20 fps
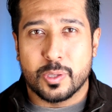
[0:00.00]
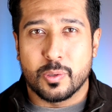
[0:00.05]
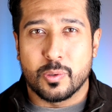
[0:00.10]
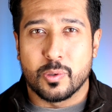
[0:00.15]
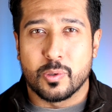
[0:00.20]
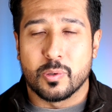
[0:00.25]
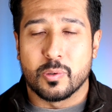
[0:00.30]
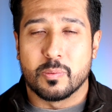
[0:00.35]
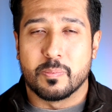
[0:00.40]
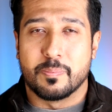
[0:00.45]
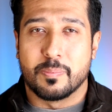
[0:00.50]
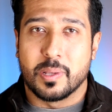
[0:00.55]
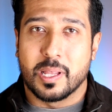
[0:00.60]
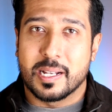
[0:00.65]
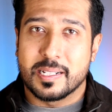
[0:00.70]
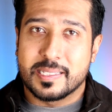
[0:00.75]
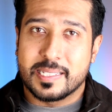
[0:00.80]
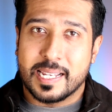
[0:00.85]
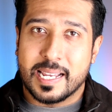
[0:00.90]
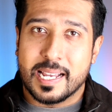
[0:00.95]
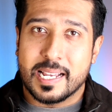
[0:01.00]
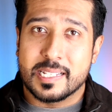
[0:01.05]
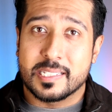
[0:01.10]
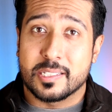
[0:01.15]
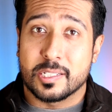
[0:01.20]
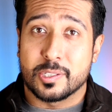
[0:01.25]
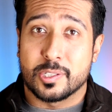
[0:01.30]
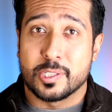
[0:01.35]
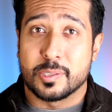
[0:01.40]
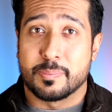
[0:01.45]
through blood
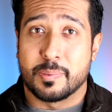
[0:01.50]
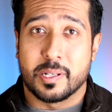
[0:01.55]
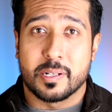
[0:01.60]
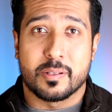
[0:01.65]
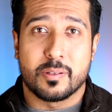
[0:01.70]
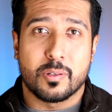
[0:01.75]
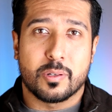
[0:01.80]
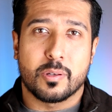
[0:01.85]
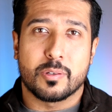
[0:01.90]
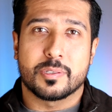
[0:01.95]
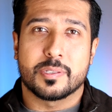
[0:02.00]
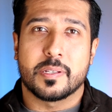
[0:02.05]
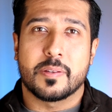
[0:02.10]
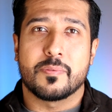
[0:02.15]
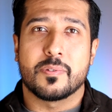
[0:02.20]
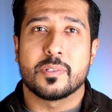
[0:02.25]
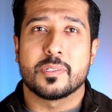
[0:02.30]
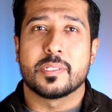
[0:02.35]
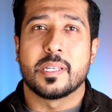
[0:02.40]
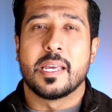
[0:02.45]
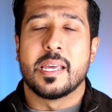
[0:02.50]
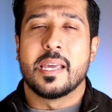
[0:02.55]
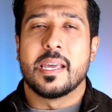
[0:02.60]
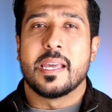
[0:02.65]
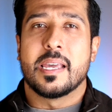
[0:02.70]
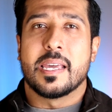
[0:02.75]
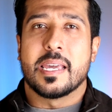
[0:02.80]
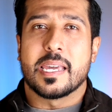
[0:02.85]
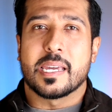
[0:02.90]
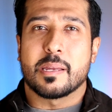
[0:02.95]
tests, such as blood glucose levels.
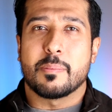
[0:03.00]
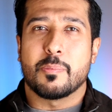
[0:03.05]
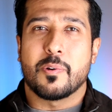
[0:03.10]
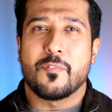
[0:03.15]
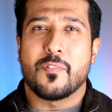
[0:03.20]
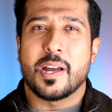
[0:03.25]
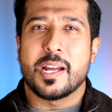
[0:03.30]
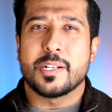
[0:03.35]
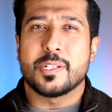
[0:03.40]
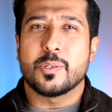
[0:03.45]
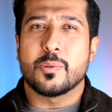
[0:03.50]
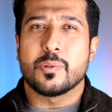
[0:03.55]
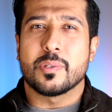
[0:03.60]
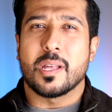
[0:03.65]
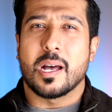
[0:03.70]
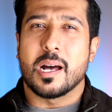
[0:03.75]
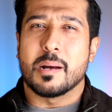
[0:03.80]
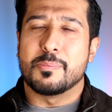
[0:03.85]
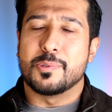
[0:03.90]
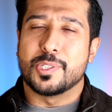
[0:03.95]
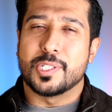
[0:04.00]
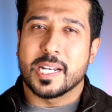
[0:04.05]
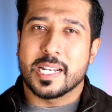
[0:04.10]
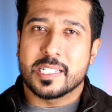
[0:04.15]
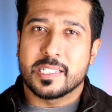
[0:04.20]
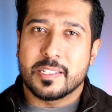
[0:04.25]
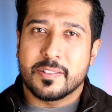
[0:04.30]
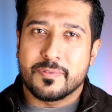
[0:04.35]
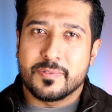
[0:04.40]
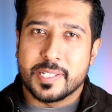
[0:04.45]
It can provide you with
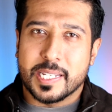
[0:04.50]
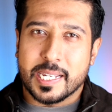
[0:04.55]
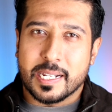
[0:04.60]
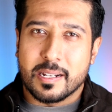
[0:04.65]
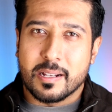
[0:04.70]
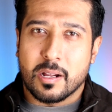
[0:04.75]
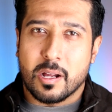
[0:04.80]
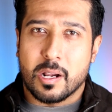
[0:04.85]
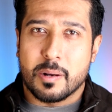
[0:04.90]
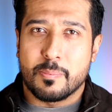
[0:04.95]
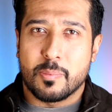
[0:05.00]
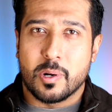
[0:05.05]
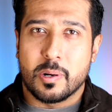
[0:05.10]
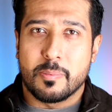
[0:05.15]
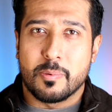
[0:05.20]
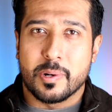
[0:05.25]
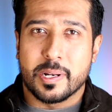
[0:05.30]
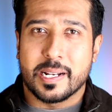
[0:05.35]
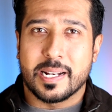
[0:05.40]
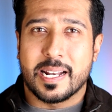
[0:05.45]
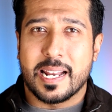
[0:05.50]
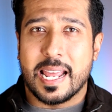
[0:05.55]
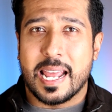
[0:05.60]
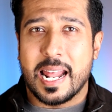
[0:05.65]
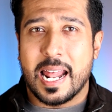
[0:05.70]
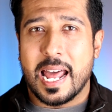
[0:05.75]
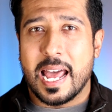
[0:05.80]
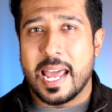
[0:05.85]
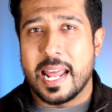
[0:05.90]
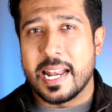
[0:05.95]
objective data on
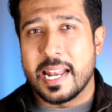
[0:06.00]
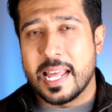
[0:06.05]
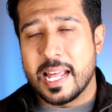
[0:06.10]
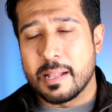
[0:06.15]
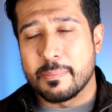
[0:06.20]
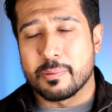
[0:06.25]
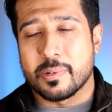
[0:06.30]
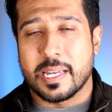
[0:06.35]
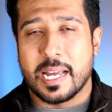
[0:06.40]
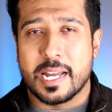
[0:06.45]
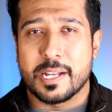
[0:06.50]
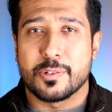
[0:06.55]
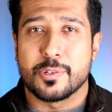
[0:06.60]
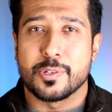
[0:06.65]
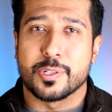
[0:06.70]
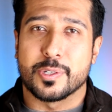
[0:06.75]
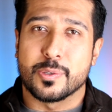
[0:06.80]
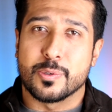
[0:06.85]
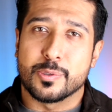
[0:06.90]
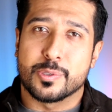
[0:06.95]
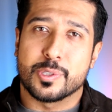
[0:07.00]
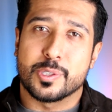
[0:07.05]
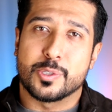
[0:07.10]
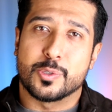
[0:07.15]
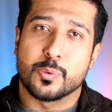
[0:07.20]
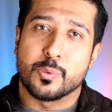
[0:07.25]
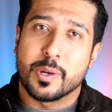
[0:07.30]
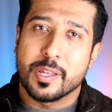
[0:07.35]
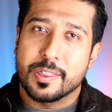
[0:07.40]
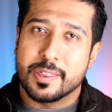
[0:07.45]
berberine and help guide your
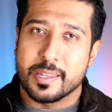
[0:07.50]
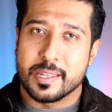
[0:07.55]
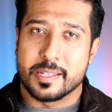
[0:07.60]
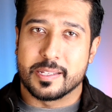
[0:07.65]
usage with